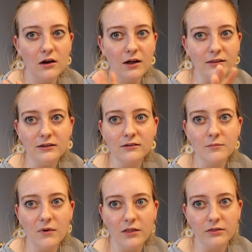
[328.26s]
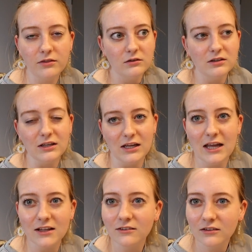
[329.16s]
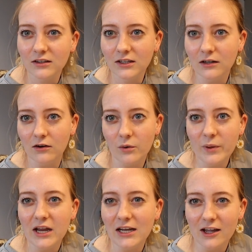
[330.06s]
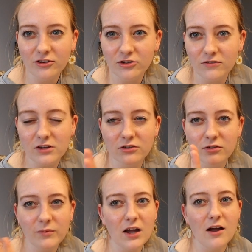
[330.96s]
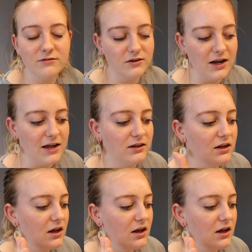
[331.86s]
at least a month to like cancel it and not pay any extra fees or something. I forget.